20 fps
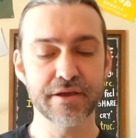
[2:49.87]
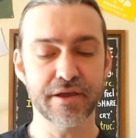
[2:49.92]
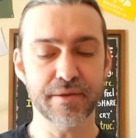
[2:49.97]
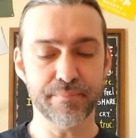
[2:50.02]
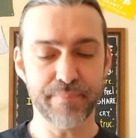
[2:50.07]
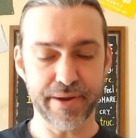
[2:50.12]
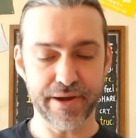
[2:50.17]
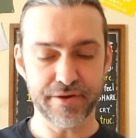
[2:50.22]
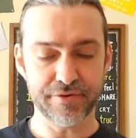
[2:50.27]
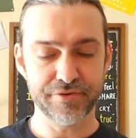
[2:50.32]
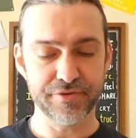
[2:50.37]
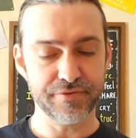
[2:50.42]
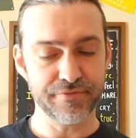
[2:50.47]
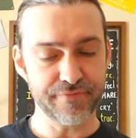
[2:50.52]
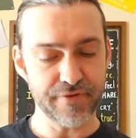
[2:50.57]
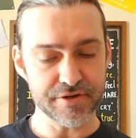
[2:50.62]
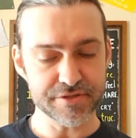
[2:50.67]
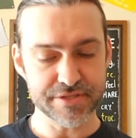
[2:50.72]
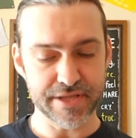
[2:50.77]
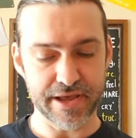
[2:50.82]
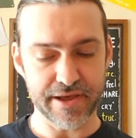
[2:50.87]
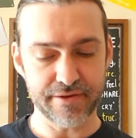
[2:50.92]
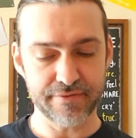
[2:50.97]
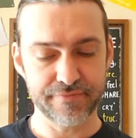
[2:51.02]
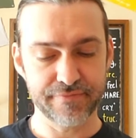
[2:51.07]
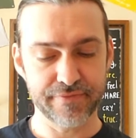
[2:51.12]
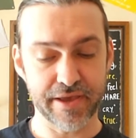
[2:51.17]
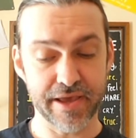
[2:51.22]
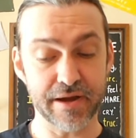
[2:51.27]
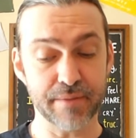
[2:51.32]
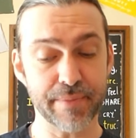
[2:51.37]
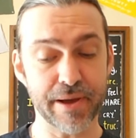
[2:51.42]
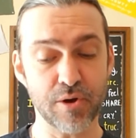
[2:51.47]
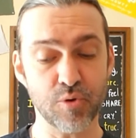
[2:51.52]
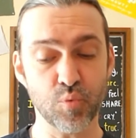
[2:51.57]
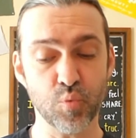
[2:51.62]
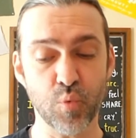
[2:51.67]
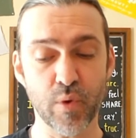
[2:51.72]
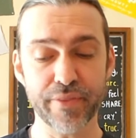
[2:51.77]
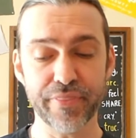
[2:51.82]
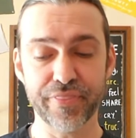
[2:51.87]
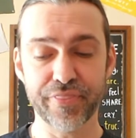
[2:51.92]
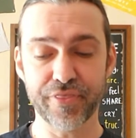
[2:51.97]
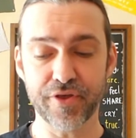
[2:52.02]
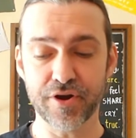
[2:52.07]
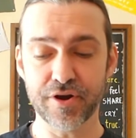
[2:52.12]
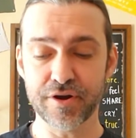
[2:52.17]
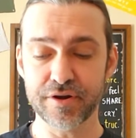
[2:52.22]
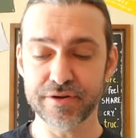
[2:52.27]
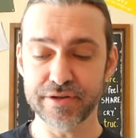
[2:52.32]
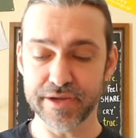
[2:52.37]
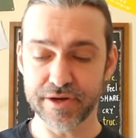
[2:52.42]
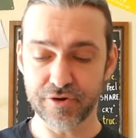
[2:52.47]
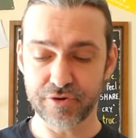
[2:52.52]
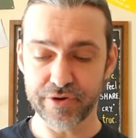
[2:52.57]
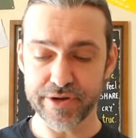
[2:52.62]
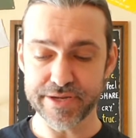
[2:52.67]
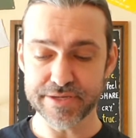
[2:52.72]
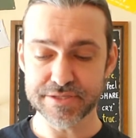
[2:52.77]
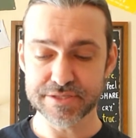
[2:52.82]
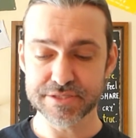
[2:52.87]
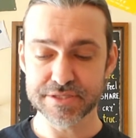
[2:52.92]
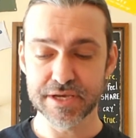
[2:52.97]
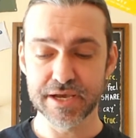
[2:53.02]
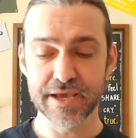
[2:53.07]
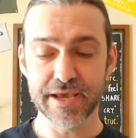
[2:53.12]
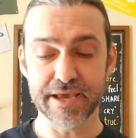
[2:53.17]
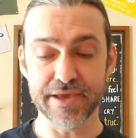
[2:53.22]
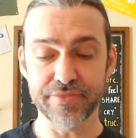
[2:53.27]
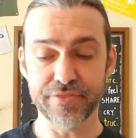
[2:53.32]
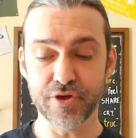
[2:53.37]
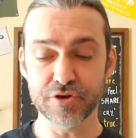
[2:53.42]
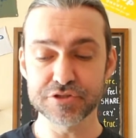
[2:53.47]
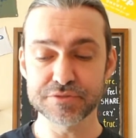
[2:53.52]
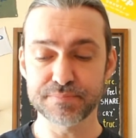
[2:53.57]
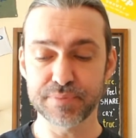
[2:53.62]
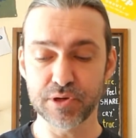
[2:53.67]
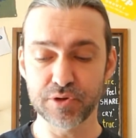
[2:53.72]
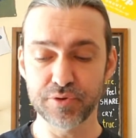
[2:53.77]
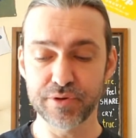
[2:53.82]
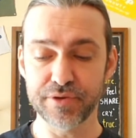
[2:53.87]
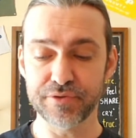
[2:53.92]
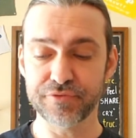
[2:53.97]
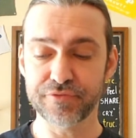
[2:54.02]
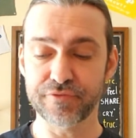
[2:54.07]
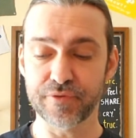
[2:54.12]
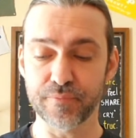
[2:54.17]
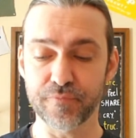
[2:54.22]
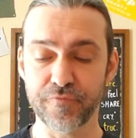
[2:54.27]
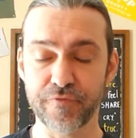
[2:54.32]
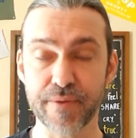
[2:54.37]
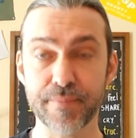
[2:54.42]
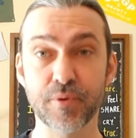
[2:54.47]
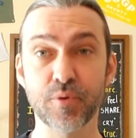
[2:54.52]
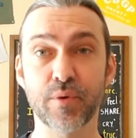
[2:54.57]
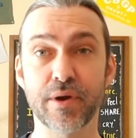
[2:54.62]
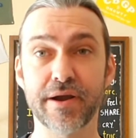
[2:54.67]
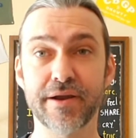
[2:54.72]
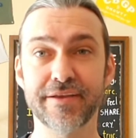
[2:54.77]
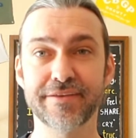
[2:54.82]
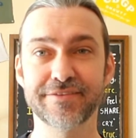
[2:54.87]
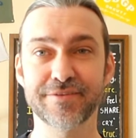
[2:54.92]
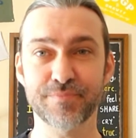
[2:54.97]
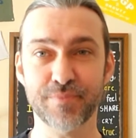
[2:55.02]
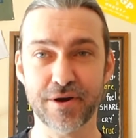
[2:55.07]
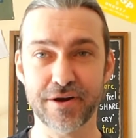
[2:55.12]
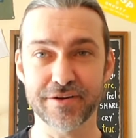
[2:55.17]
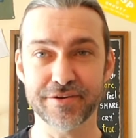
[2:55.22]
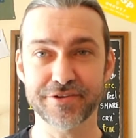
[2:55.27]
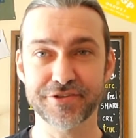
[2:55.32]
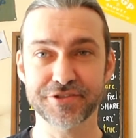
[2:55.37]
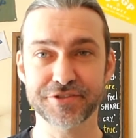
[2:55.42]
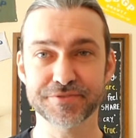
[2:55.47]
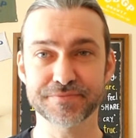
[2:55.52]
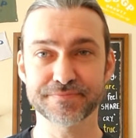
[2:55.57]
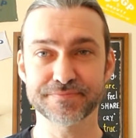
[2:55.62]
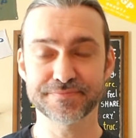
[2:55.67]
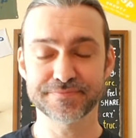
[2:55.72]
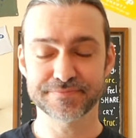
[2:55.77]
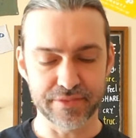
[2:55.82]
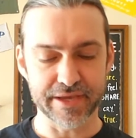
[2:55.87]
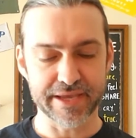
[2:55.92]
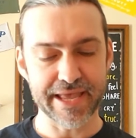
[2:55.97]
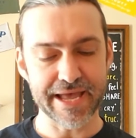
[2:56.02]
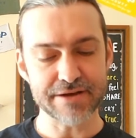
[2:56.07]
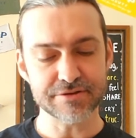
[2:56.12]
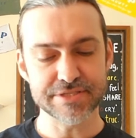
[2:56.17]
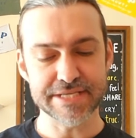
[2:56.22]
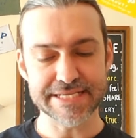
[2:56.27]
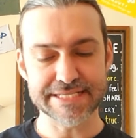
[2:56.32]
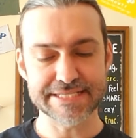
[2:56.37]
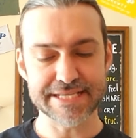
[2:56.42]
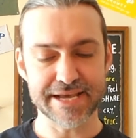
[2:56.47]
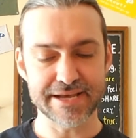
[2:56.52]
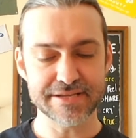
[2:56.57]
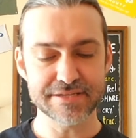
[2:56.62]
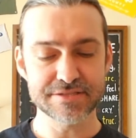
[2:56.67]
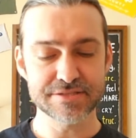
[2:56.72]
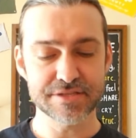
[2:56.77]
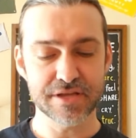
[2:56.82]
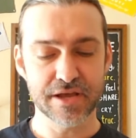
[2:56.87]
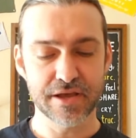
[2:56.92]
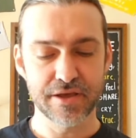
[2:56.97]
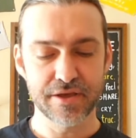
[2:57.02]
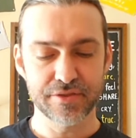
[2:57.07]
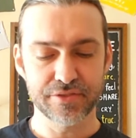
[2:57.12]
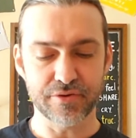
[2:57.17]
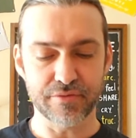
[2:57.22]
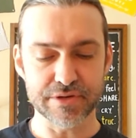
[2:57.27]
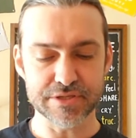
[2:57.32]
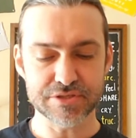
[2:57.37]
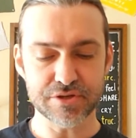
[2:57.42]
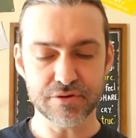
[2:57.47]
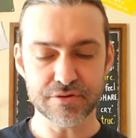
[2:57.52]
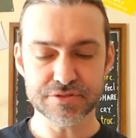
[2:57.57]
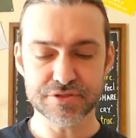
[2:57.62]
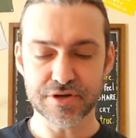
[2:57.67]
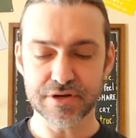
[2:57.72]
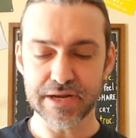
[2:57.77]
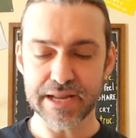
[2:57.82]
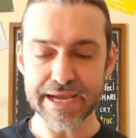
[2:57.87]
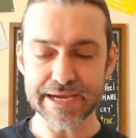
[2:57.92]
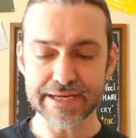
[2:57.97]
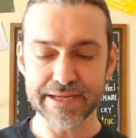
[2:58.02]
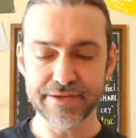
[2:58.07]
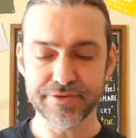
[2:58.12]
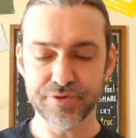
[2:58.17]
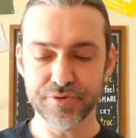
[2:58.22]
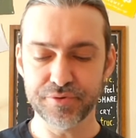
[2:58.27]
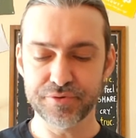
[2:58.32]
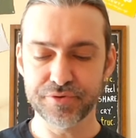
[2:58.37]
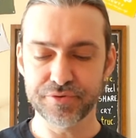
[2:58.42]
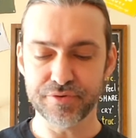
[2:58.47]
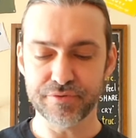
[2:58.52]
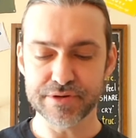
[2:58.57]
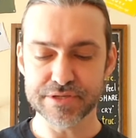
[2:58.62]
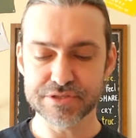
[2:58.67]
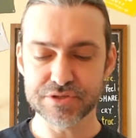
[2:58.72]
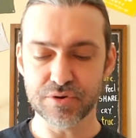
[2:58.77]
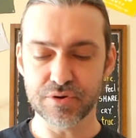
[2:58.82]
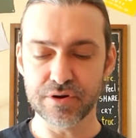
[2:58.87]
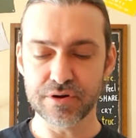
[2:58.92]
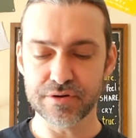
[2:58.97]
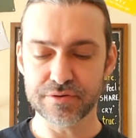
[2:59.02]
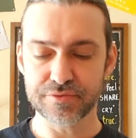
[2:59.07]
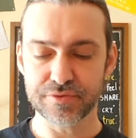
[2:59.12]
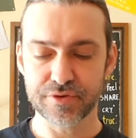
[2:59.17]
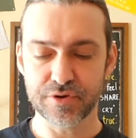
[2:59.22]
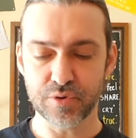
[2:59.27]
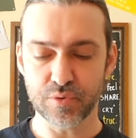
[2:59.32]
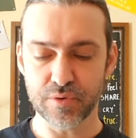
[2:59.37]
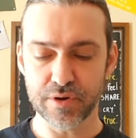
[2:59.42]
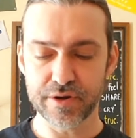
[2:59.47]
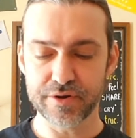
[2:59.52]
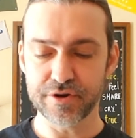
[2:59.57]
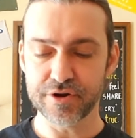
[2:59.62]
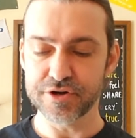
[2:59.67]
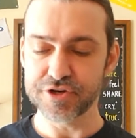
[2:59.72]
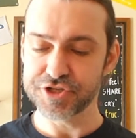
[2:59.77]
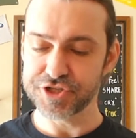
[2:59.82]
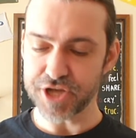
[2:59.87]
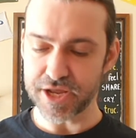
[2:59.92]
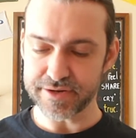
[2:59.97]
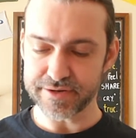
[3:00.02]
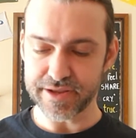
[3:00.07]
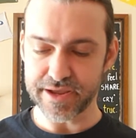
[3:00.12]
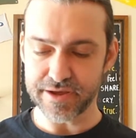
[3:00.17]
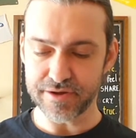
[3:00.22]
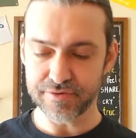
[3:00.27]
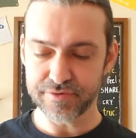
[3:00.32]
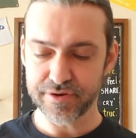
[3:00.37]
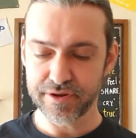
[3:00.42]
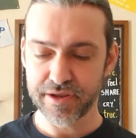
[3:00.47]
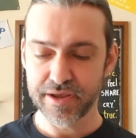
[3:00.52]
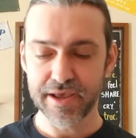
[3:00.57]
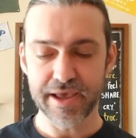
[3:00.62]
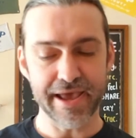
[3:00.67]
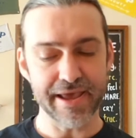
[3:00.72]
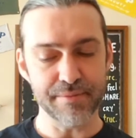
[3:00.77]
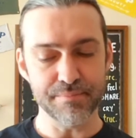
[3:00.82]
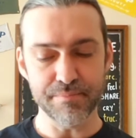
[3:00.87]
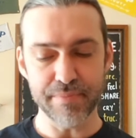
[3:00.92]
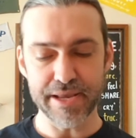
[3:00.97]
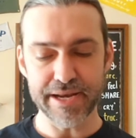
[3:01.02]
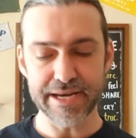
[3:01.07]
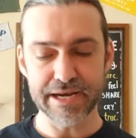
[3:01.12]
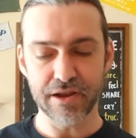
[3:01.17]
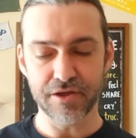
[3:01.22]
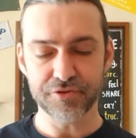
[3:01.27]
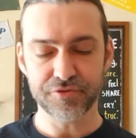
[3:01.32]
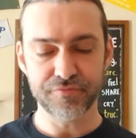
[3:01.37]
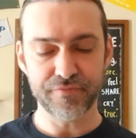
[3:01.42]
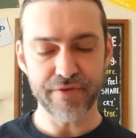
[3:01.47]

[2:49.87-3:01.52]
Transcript: compared to the first half, and about one-third decrease in those pollutants from February to March. The county says the results are likely due to the resort corridor shutdown and many Las